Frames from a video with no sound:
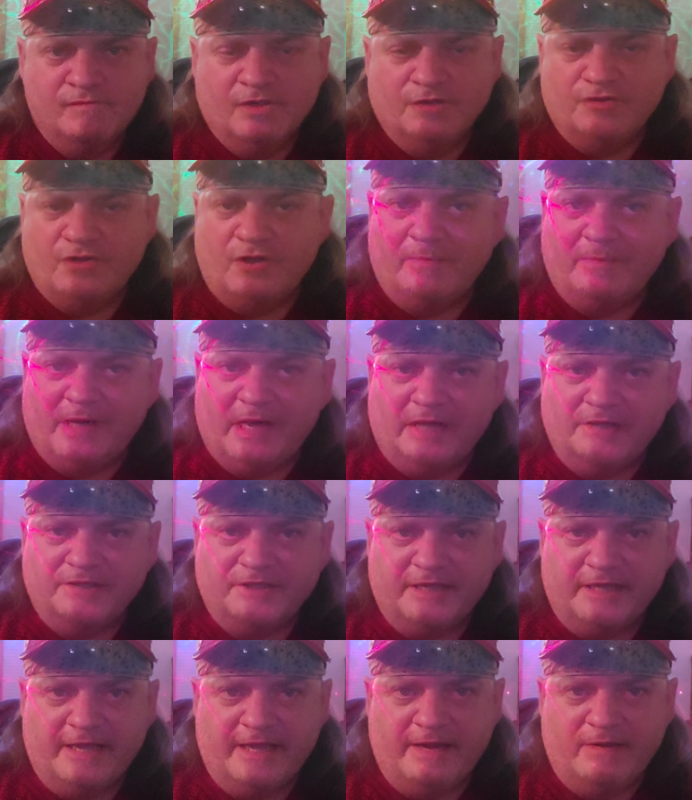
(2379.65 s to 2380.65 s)

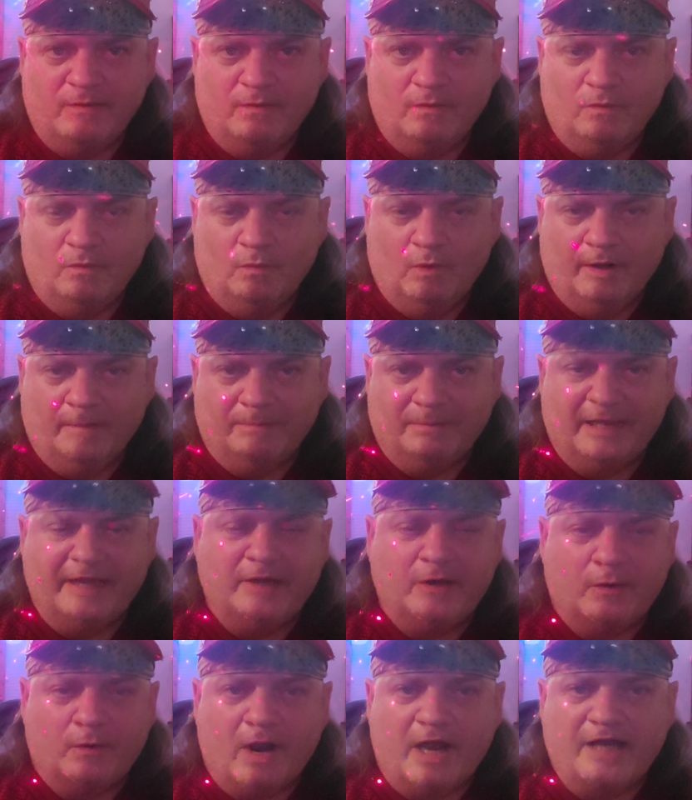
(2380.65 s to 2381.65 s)
terminology and what
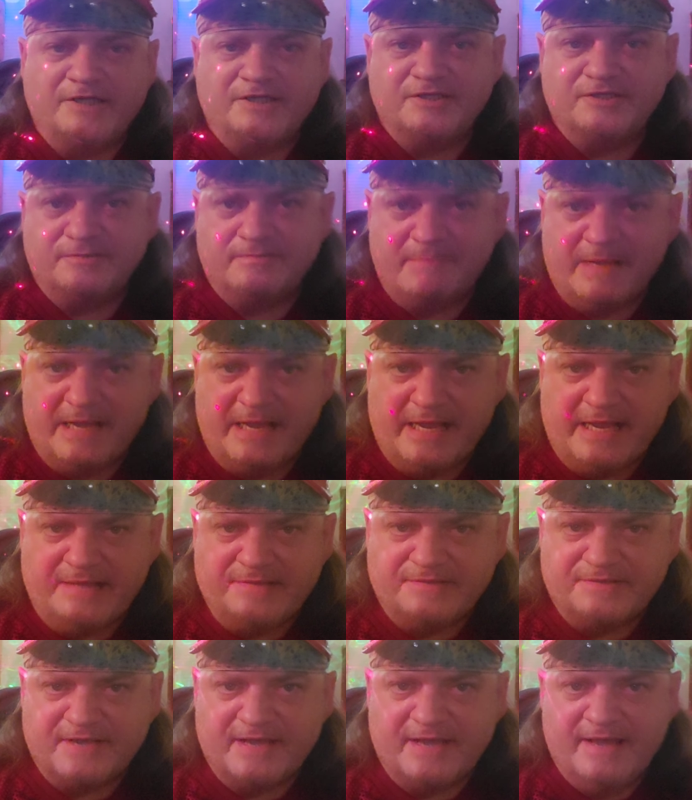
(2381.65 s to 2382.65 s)
plane horizons
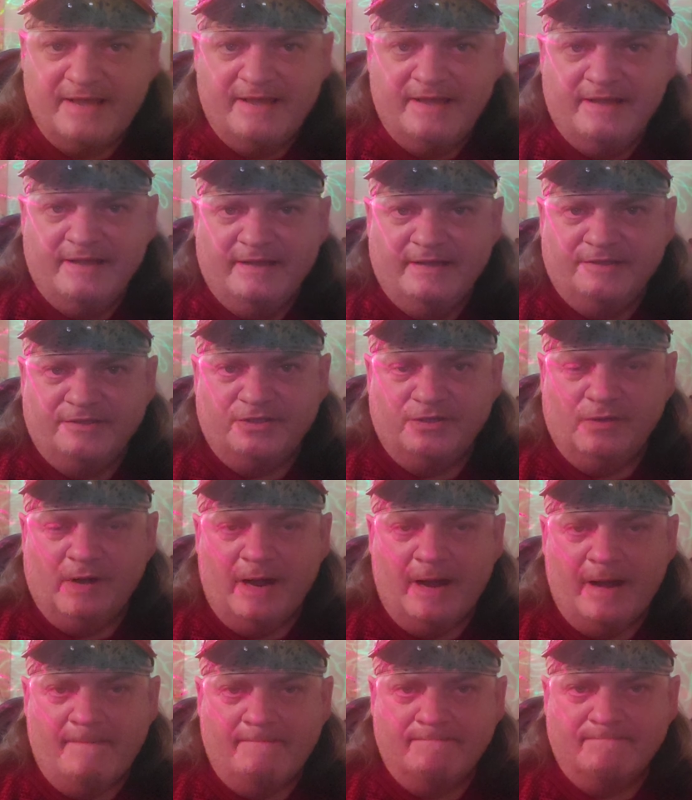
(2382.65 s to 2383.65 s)
means
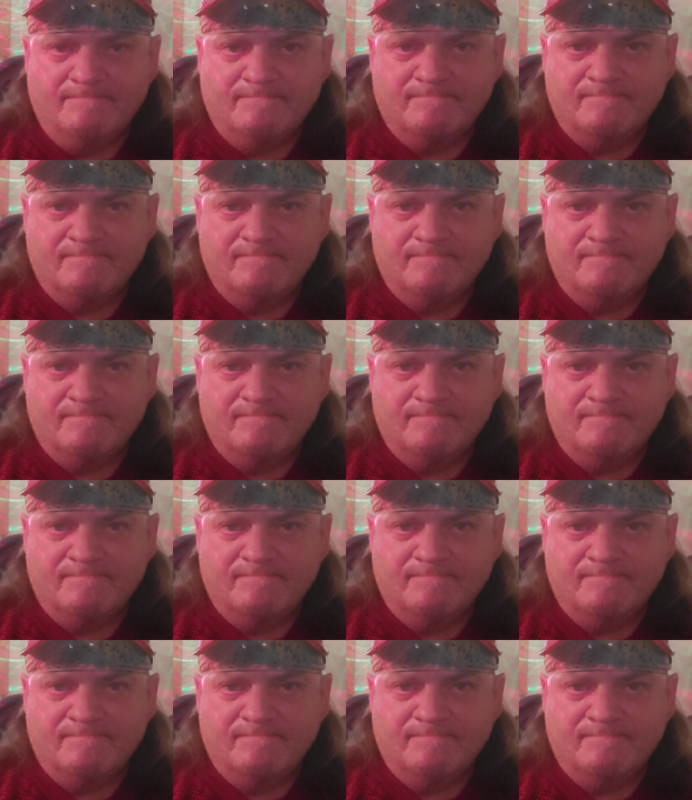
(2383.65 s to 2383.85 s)
to